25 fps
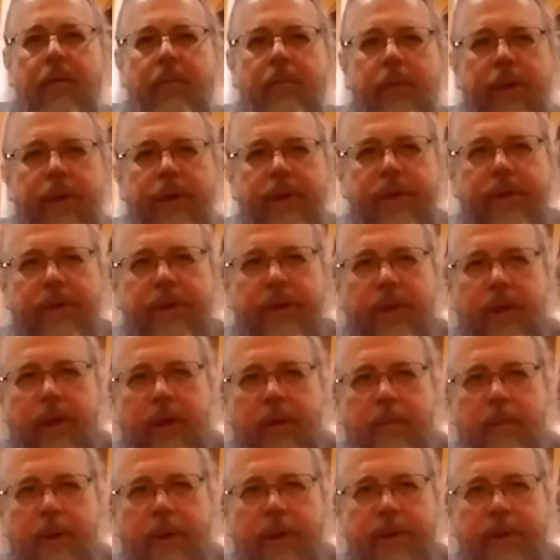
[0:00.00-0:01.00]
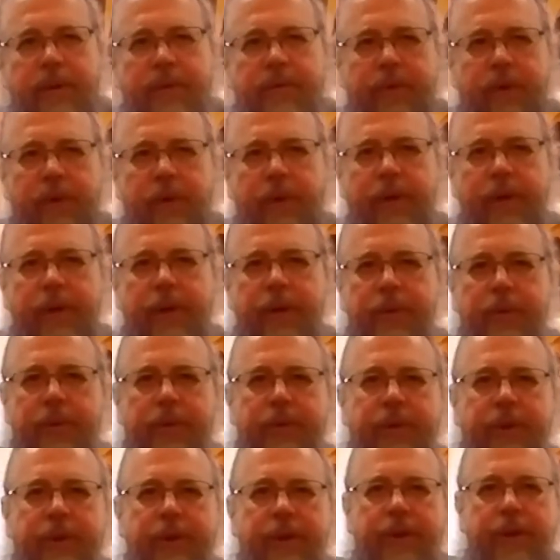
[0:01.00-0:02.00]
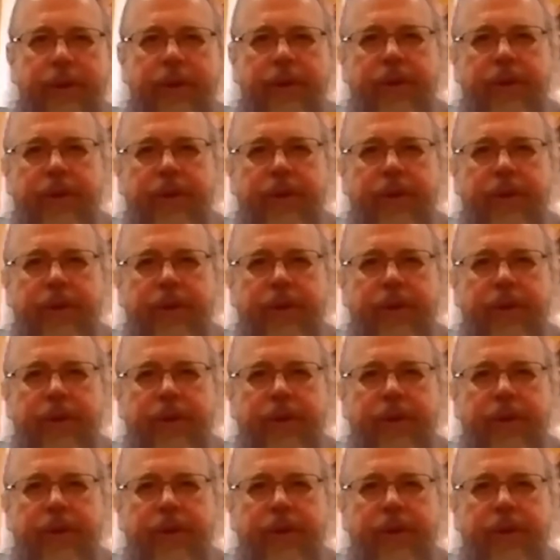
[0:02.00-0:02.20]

But it but it's very interesting to